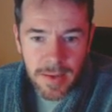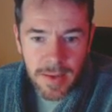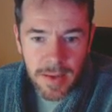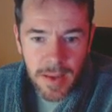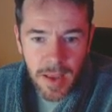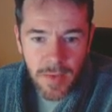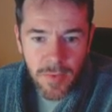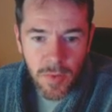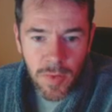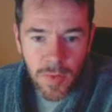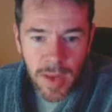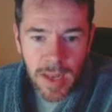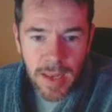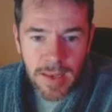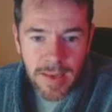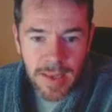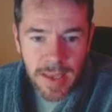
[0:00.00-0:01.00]
If you're
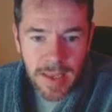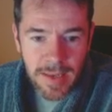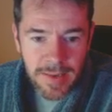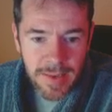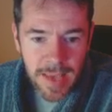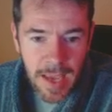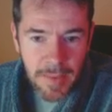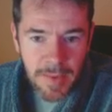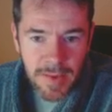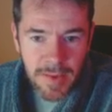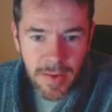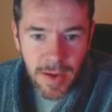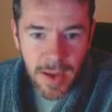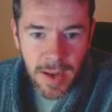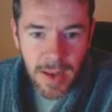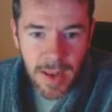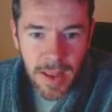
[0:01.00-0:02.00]
getting into game
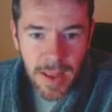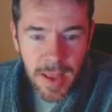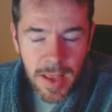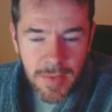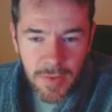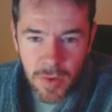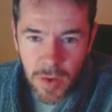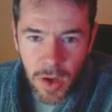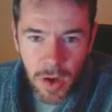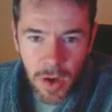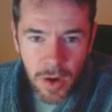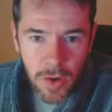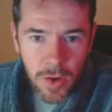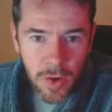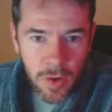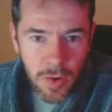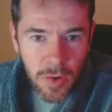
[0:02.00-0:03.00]
design, if you're young or
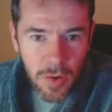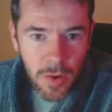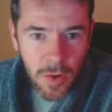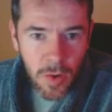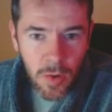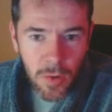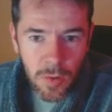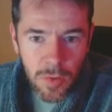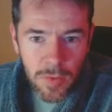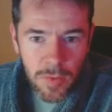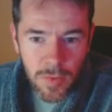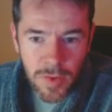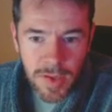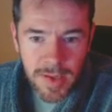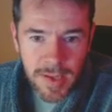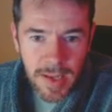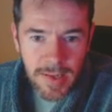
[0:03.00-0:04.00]
you're old, if you're
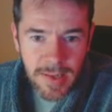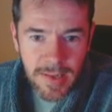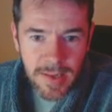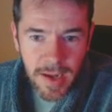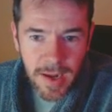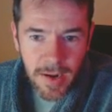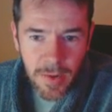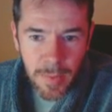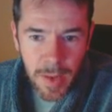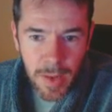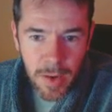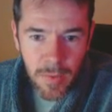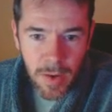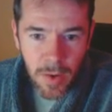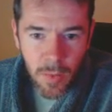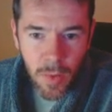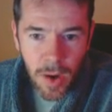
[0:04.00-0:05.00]
just getting started, you've been
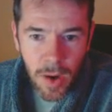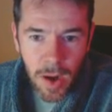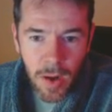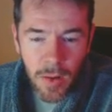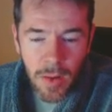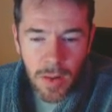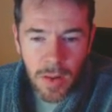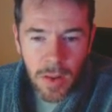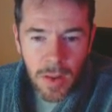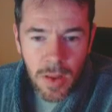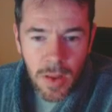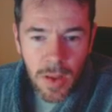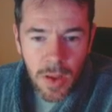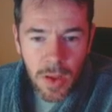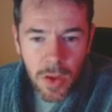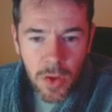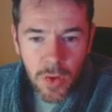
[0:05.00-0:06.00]
around a while,
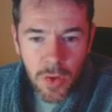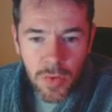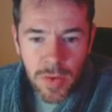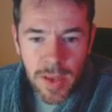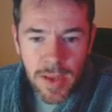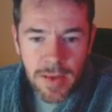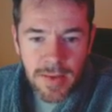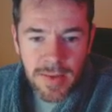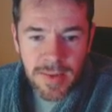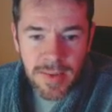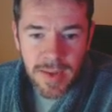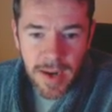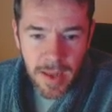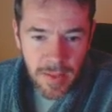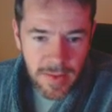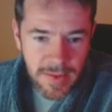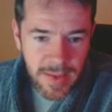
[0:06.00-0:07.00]
you need to
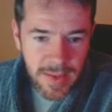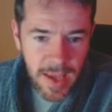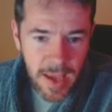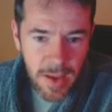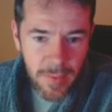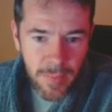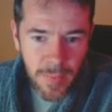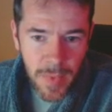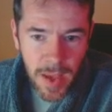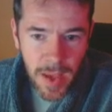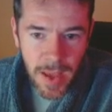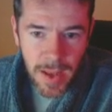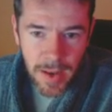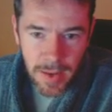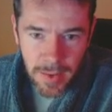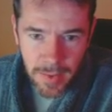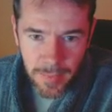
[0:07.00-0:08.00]
study this game
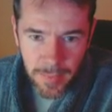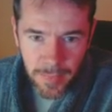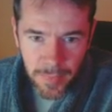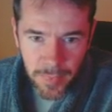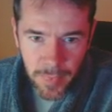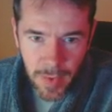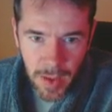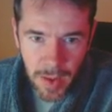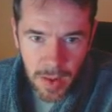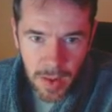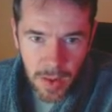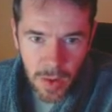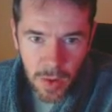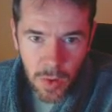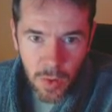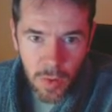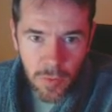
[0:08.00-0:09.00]
and
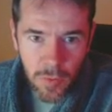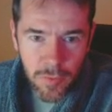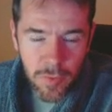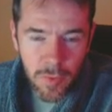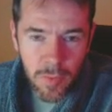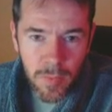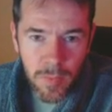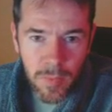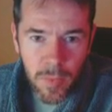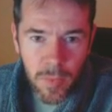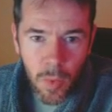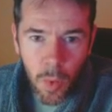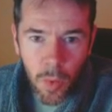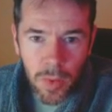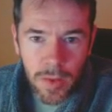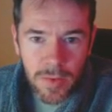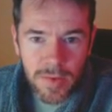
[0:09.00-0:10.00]
learn from
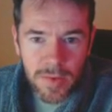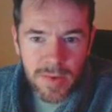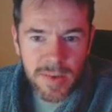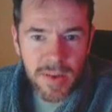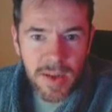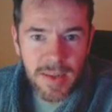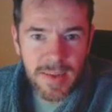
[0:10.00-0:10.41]
all the design